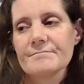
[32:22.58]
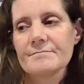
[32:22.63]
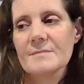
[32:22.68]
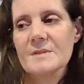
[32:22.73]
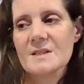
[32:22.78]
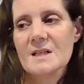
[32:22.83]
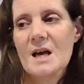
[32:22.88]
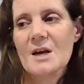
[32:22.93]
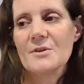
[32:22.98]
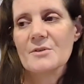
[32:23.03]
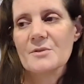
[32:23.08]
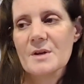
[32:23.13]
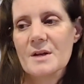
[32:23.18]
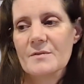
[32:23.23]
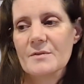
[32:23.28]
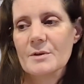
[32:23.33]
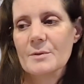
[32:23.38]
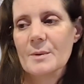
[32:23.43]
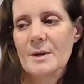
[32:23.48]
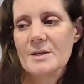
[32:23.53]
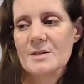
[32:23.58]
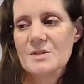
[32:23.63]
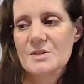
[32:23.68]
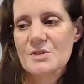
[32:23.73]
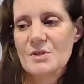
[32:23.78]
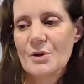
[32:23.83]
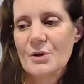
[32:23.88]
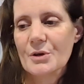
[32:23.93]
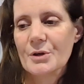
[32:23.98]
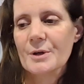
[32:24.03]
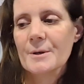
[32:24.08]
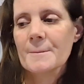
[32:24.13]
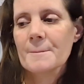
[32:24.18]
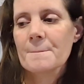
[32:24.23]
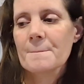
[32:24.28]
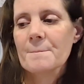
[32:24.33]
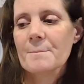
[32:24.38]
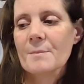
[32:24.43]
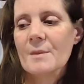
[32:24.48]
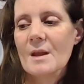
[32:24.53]
It's hard on everyone. So
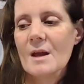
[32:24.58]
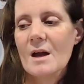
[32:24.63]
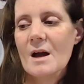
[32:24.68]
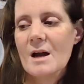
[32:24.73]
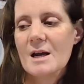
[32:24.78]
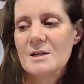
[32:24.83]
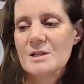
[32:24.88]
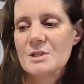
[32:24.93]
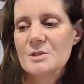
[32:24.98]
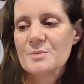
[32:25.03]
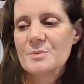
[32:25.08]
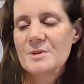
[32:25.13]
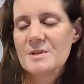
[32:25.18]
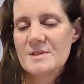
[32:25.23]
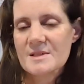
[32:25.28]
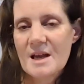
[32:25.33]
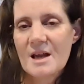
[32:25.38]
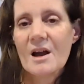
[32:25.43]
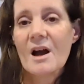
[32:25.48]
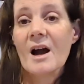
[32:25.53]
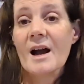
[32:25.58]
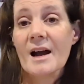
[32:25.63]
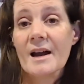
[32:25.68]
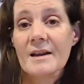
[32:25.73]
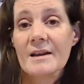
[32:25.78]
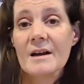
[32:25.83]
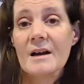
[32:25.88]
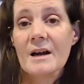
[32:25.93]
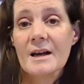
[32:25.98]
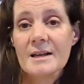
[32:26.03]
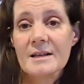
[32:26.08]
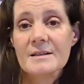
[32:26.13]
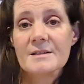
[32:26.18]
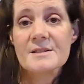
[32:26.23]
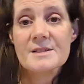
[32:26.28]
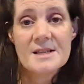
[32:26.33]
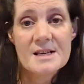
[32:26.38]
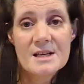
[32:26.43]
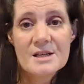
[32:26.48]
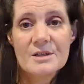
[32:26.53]
I just want to say I
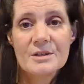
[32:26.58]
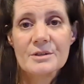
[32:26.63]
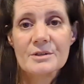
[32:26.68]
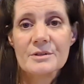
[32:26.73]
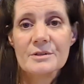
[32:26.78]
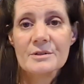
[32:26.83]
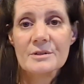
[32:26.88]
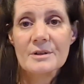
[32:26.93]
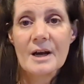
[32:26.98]
see you,